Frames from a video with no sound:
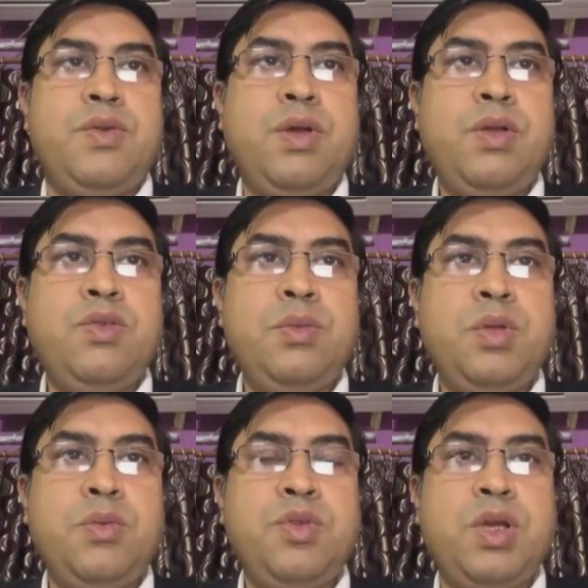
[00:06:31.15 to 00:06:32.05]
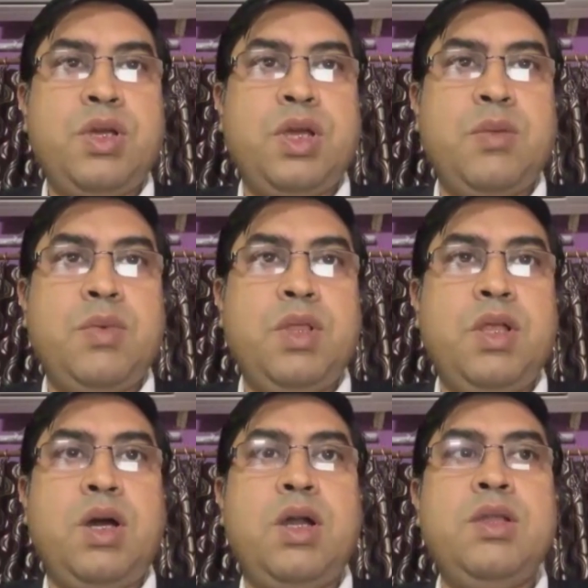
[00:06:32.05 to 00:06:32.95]
Regular symptoms check
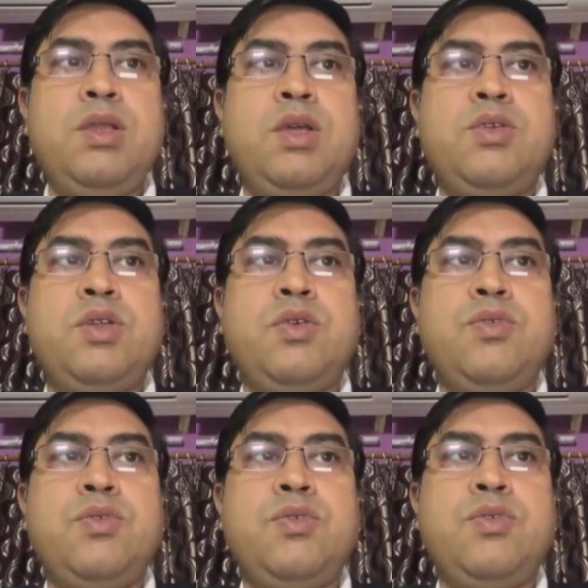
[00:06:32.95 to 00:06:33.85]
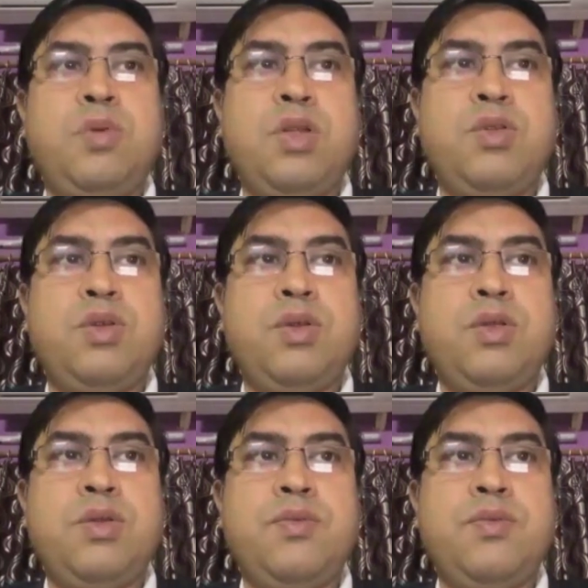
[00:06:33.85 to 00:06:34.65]
enable early detection of disease progression.